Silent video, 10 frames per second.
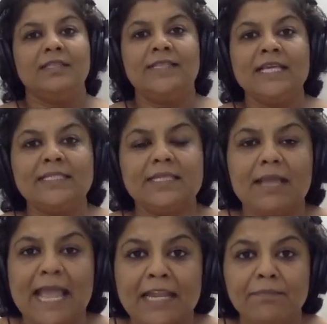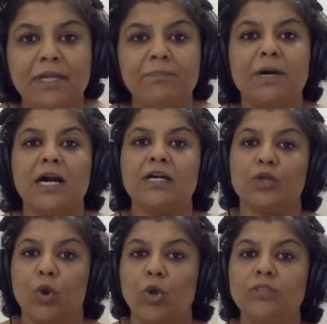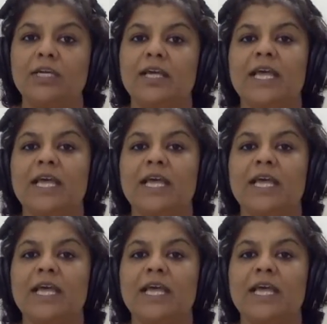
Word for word: This Edmund Burke wrote